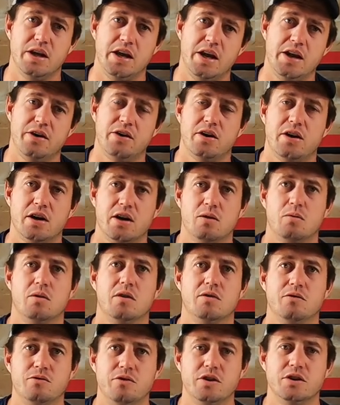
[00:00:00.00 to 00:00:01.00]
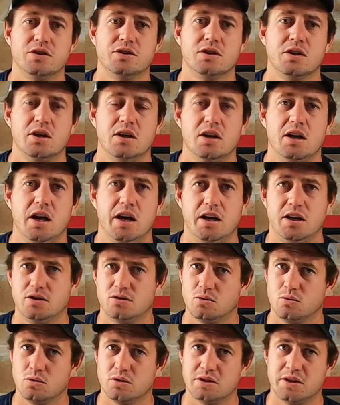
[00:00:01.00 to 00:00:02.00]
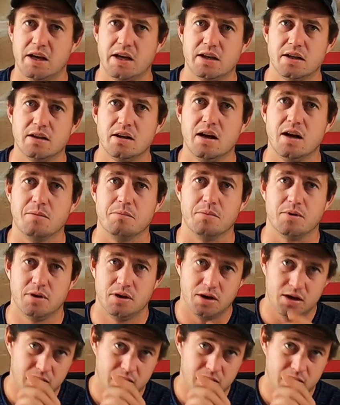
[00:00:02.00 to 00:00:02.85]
the area that I want to fish and it's all sanded up.